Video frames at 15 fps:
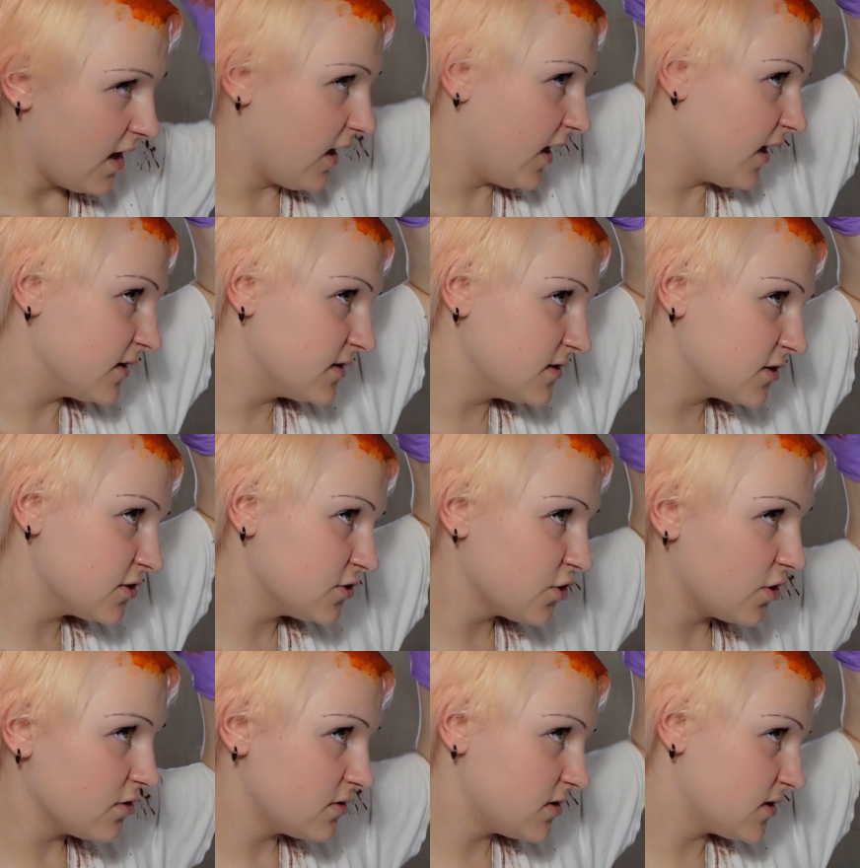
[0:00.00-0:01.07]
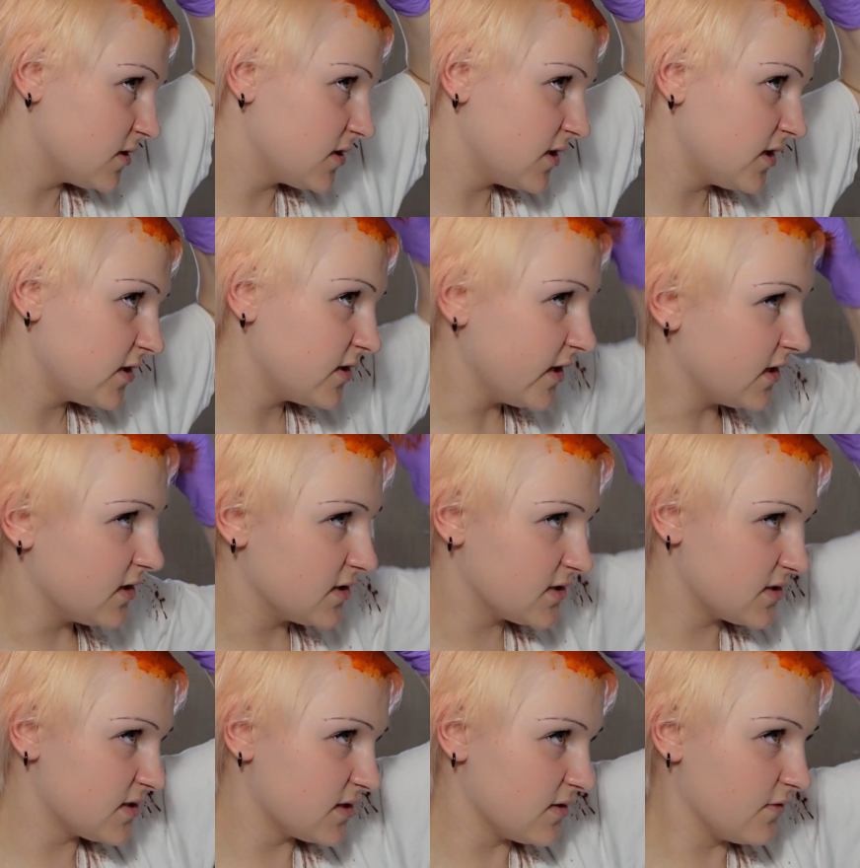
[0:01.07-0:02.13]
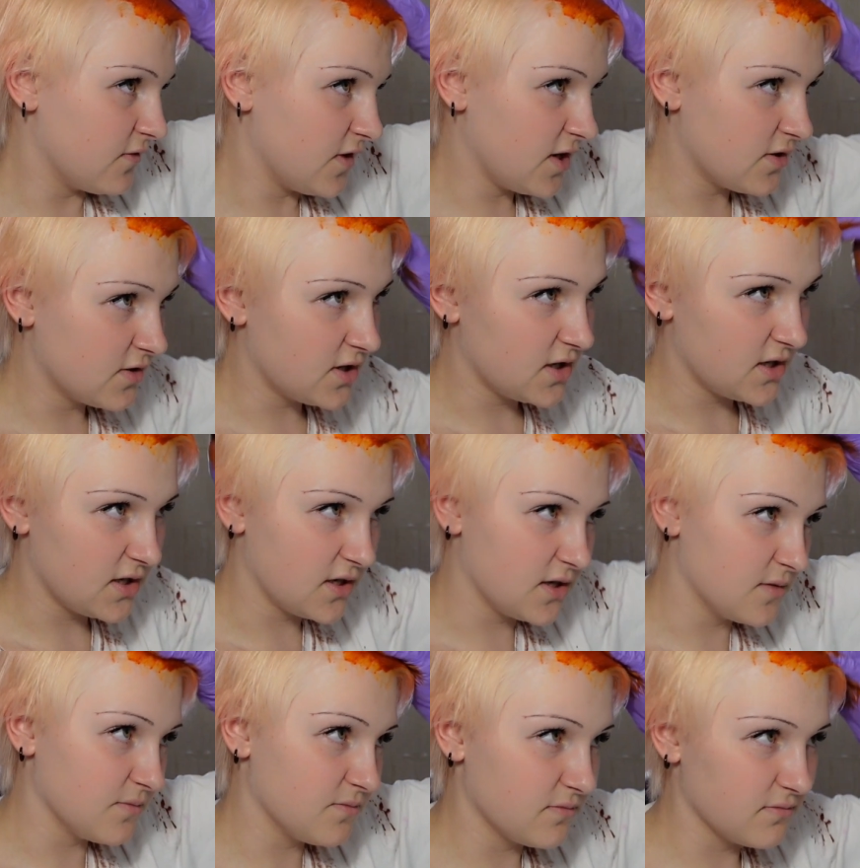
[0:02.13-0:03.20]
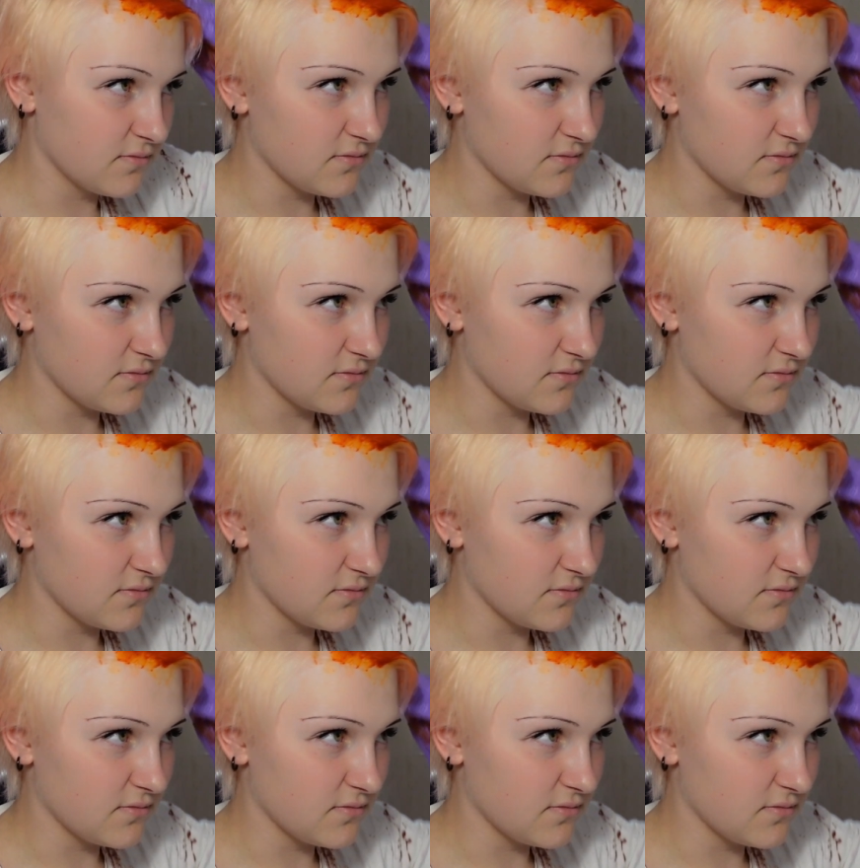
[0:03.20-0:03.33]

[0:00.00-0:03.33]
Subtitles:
undertones in it, and it's very